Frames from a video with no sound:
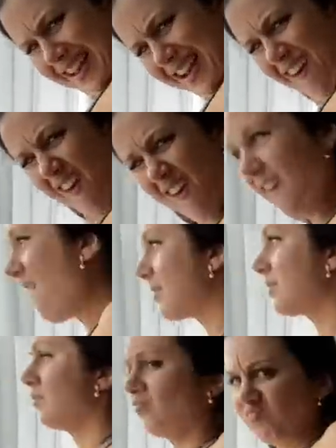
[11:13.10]
snug as
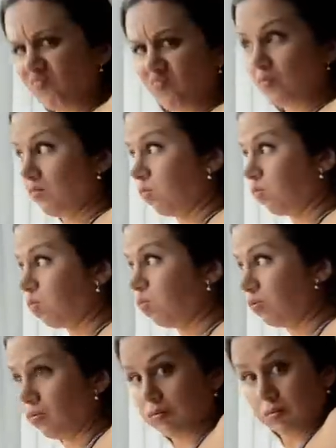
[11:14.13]
well?
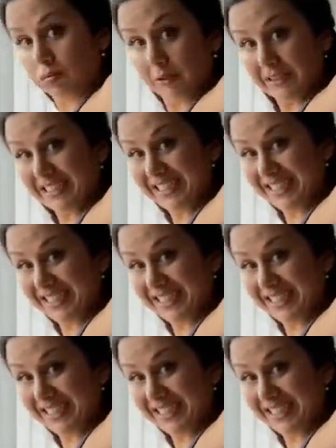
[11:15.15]
That was my deciding